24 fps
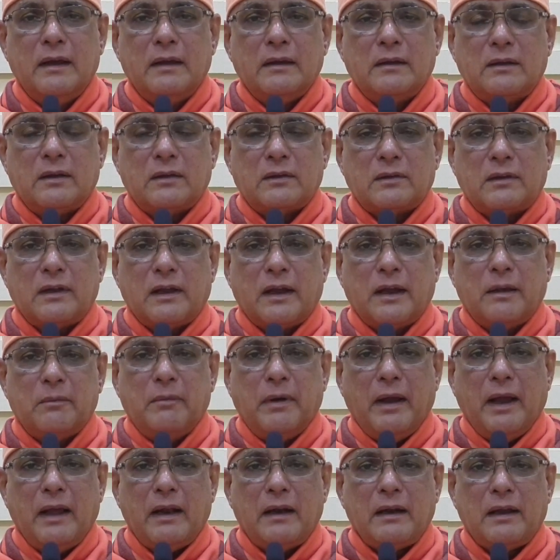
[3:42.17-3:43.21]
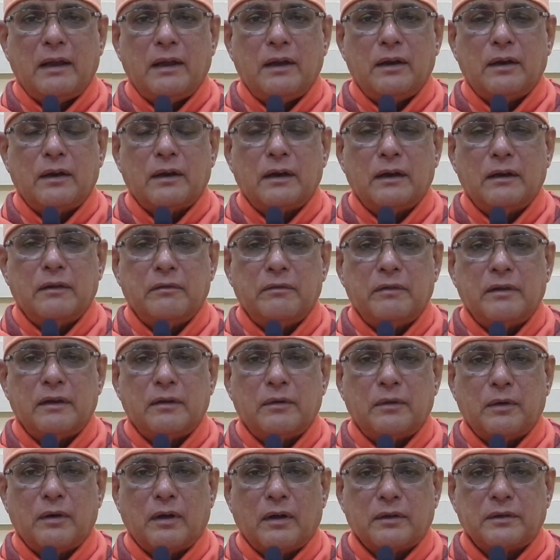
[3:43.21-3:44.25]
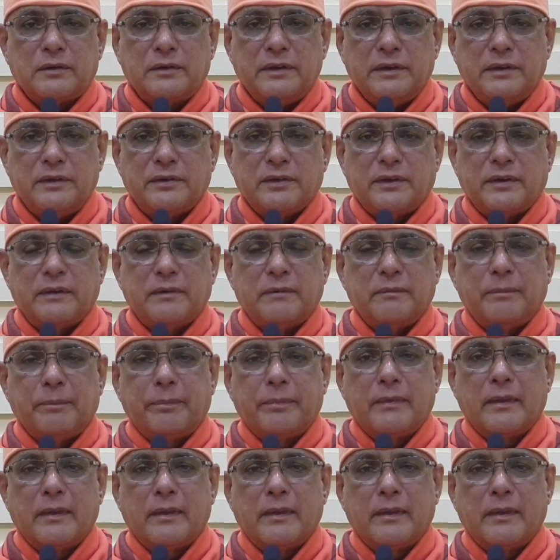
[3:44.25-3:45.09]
Just like a man cannot live without oxygen,